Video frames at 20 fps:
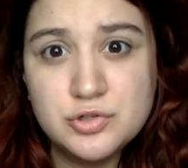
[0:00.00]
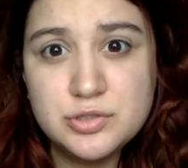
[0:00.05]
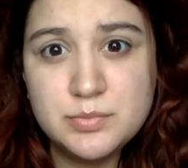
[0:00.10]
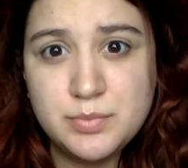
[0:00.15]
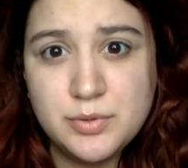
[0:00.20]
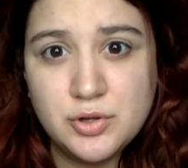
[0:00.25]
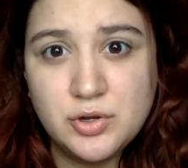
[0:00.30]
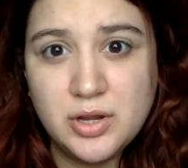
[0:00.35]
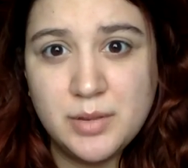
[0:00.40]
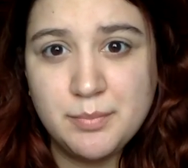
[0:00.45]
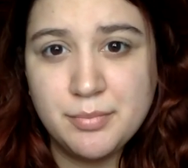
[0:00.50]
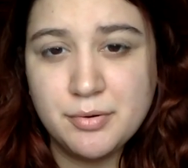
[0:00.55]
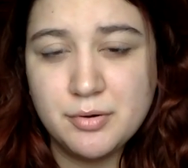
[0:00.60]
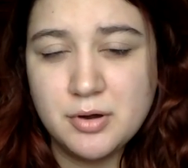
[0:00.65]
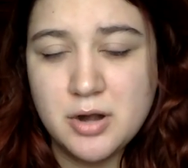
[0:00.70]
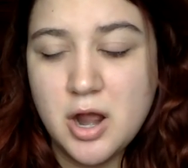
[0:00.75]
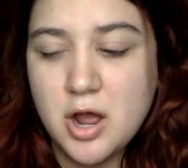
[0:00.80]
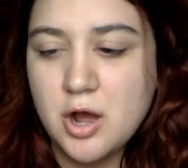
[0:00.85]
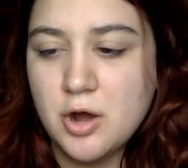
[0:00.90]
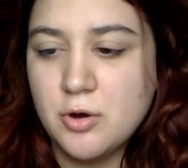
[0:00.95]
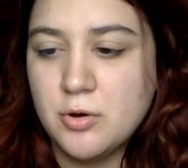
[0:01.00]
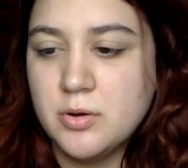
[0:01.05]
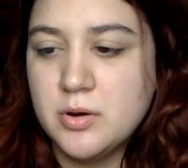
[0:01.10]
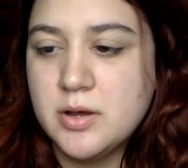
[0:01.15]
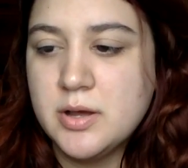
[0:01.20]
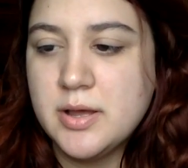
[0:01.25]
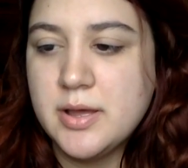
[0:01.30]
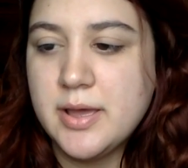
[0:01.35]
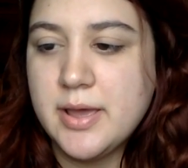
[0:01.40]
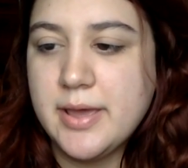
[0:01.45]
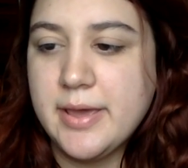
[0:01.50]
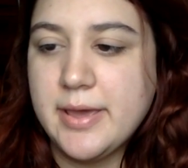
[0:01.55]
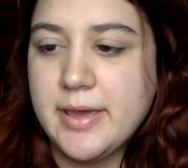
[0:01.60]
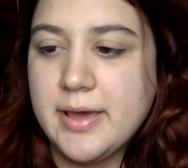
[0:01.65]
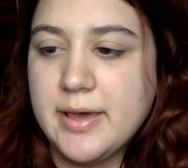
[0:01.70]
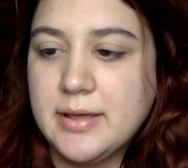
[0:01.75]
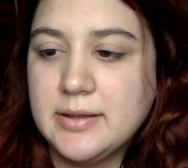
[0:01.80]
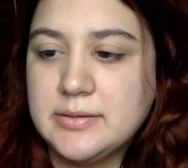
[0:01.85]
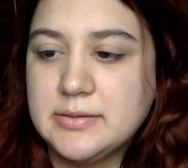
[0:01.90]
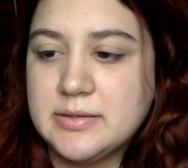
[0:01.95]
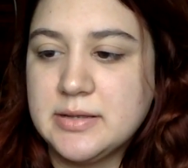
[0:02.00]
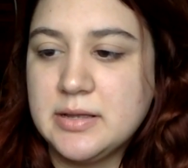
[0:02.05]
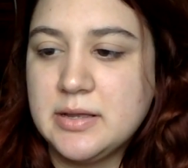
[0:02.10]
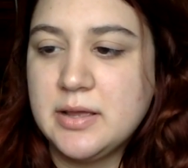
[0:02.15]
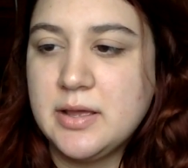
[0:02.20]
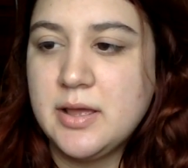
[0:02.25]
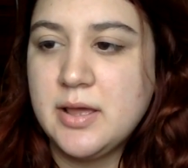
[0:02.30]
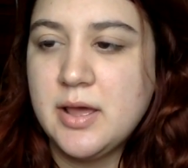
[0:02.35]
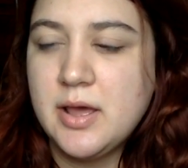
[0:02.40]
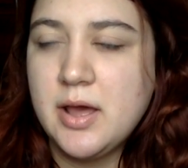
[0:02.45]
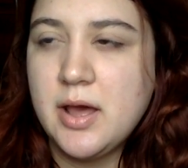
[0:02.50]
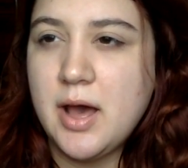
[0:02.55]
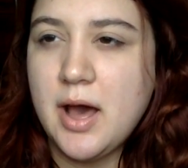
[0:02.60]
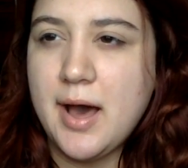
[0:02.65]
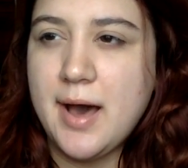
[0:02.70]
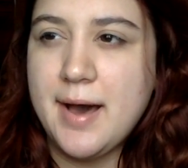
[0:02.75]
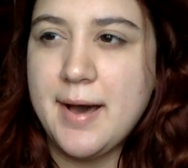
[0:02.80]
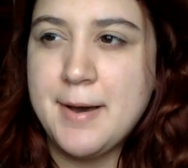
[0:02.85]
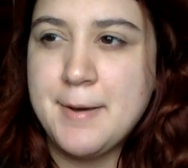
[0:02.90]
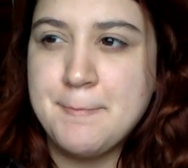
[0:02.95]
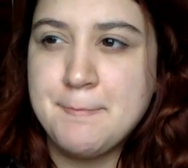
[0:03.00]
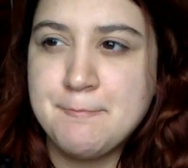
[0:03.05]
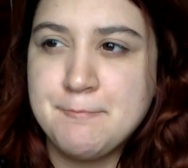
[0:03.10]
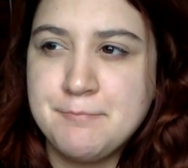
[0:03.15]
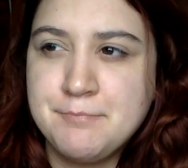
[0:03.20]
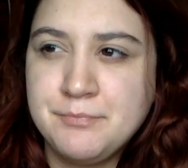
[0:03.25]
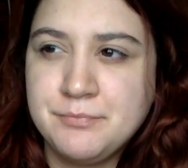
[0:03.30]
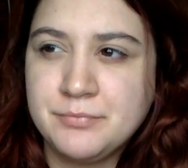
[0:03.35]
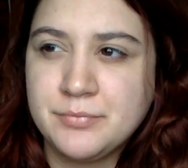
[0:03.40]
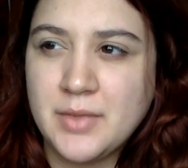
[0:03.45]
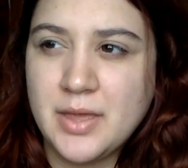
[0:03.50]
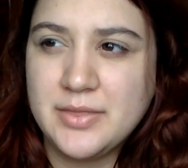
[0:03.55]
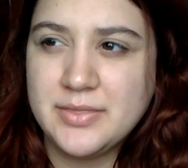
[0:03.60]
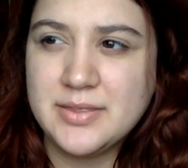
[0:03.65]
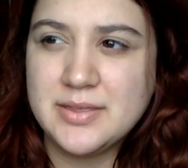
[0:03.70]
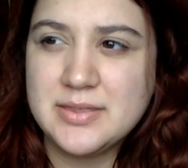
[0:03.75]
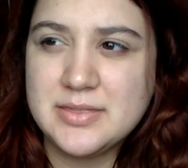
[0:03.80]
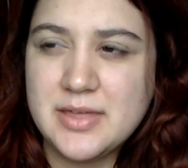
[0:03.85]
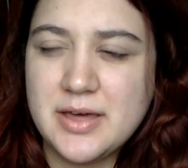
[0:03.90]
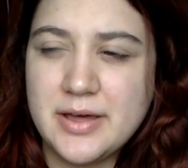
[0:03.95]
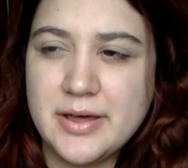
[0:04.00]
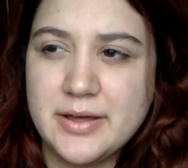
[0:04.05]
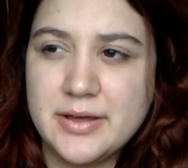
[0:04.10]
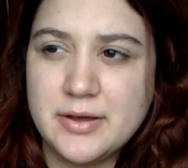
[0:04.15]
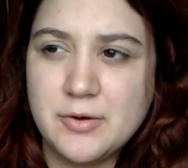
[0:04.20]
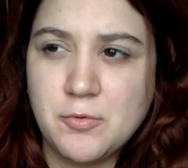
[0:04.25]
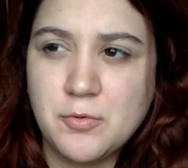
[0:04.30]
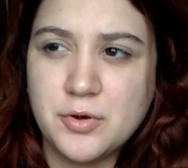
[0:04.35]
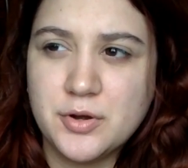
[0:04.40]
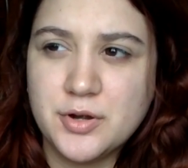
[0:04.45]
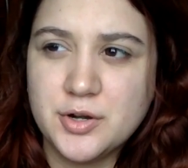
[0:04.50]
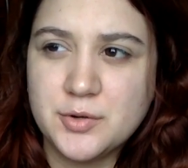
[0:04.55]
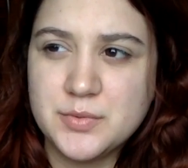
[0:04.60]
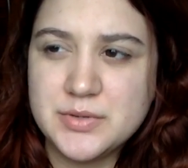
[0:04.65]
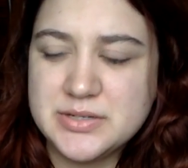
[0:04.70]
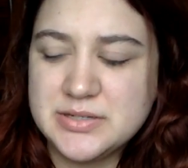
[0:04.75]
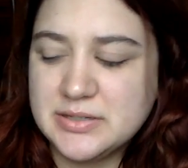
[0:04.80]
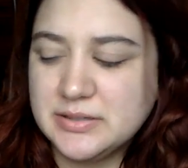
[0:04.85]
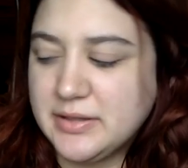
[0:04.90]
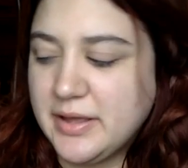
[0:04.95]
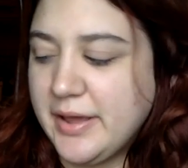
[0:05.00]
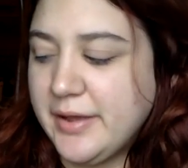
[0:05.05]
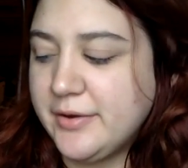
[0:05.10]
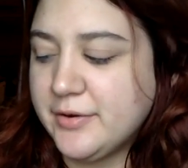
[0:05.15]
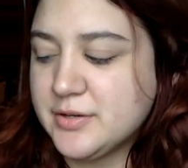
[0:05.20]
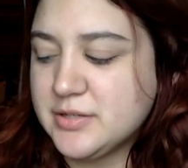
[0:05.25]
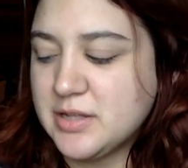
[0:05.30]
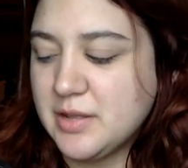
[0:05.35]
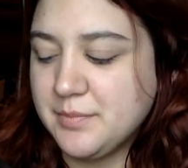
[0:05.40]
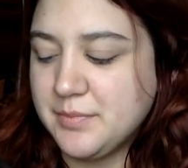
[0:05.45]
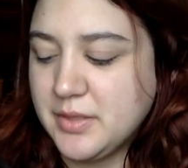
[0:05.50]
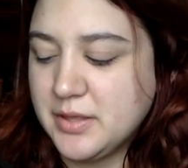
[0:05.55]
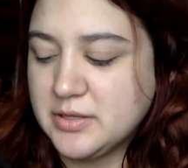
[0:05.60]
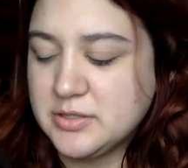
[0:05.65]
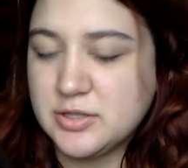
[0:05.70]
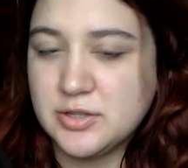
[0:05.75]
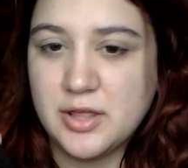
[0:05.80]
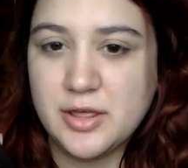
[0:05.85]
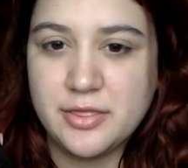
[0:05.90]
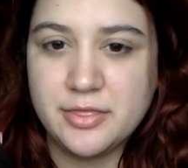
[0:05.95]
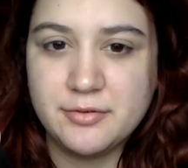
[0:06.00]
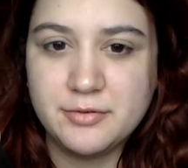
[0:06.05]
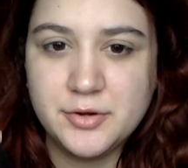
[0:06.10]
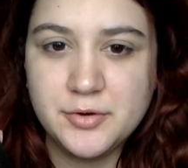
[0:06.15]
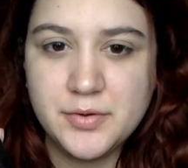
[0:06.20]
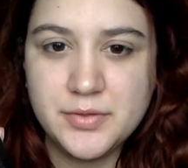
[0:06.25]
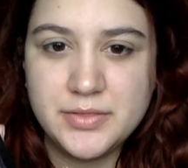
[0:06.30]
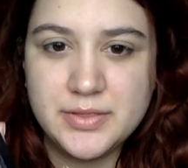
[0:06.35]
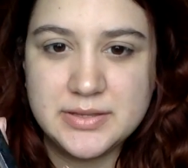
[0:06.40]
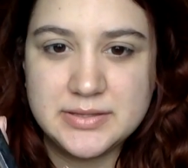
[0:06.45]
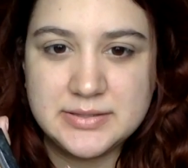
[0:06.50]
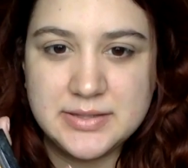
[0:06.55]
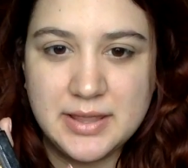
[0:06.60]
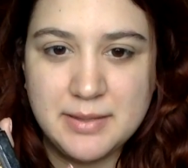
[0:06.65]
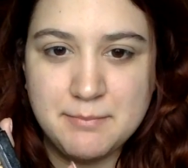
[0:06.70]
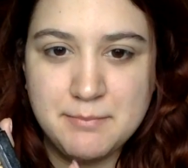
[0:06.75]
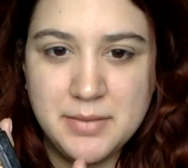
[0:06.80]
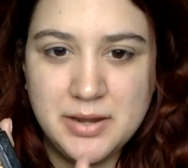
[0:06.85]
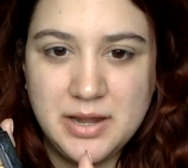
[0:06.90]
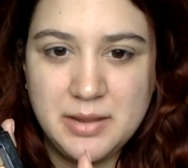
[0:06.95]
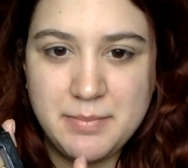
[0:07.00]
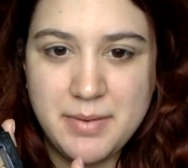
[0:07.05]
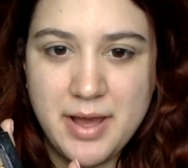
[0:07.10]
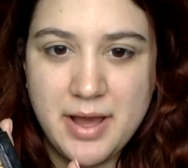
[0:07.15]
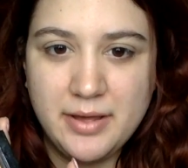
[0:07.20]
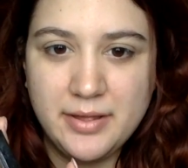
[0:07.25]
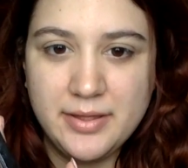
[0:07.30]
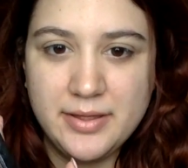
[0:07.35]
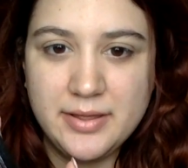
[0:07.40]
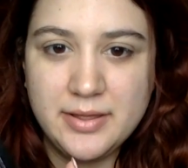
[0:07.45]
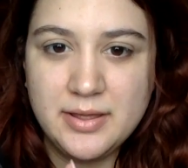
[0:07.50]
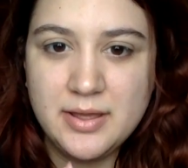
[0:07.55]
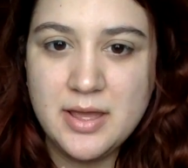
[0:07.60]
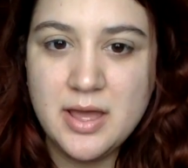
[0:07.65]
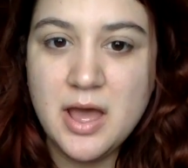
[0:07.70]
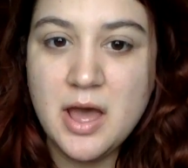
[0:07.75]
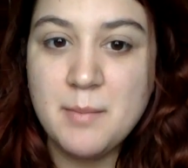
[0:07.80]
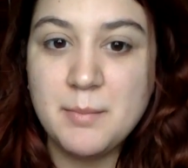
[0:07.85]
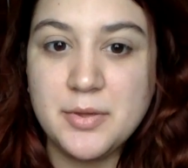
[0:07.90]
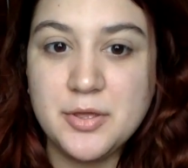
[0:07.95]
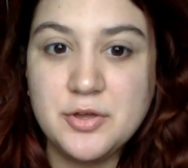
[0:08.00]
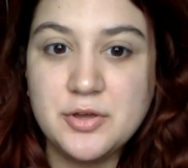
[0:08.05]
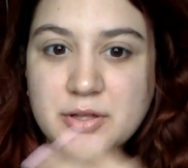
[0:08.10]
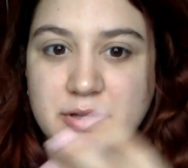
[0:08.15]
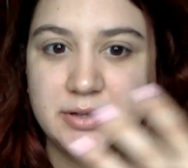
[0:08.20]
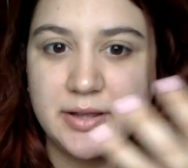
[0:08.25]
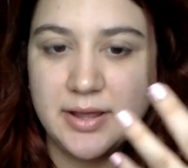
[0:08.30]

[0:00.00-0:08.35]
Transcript: Beauty Pro, and I think the order was delayed or something, so they threw in this mini palette, but you can